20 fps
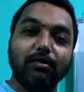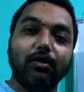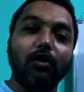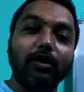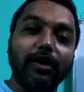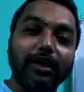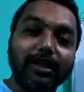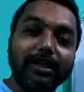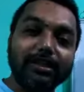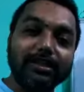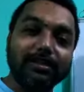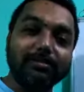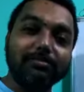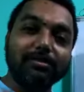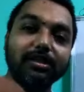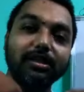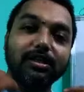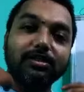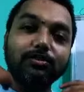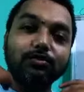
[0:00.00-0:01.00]

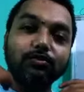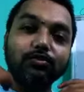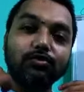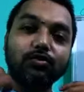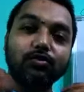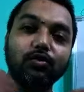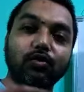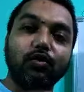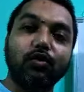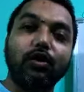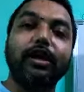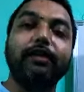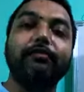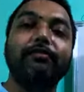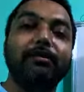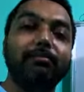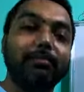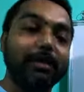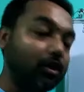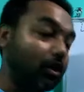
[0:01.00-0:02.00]
organisms, it used to go
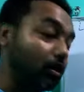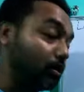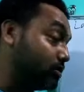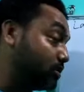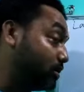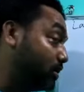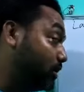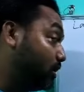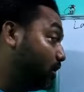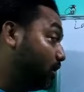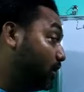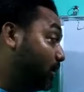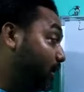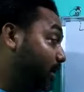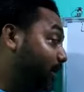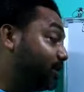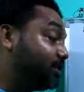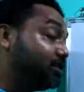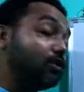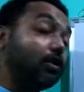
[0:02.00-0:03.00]
away, because
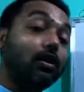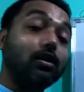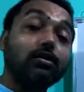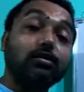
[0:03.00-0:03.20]
it